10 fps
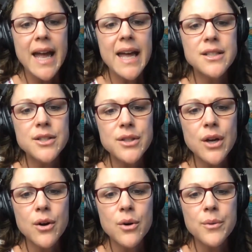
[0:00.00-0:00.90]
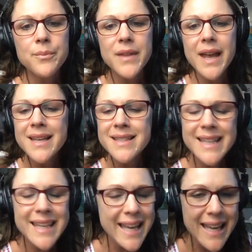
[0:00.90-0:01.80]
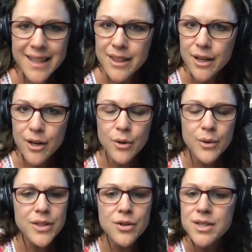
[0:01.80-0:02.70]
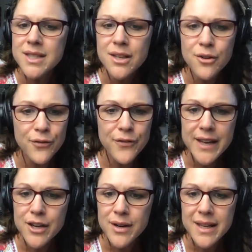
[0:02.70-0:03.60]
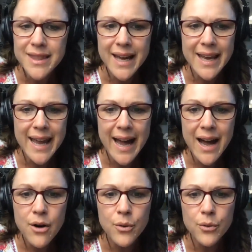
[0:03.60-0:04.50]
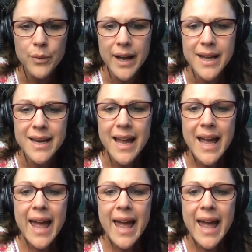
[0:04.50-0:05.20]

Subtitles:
And so as a kid, though, they're still figuring that out, right?